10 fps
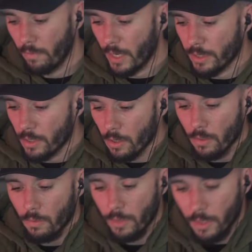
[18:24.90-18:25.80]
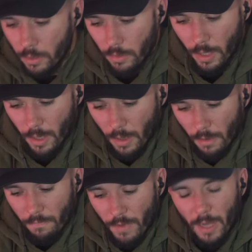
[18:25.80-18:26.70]
Provides no real
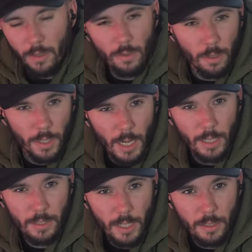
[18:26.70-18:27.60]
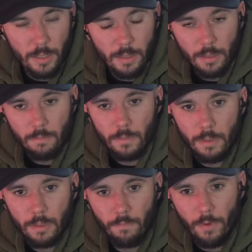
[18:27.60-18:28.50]
value or context
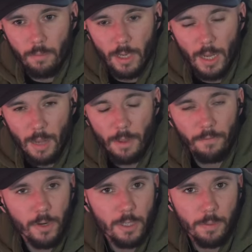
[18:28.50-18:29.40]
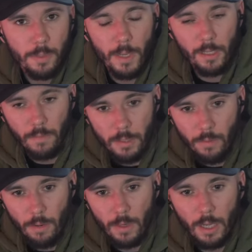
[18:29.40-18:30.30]
from a combat footage perspective. That's
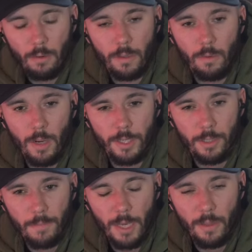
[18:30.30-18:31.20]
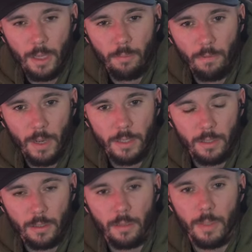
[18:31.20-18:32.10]
why we're not going to watch it. I think it provides
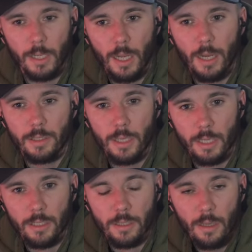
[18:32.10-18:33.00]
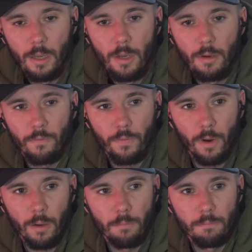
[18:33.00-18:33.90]
a little bit of context
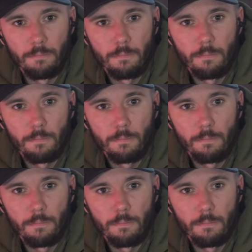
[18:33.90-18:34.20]
from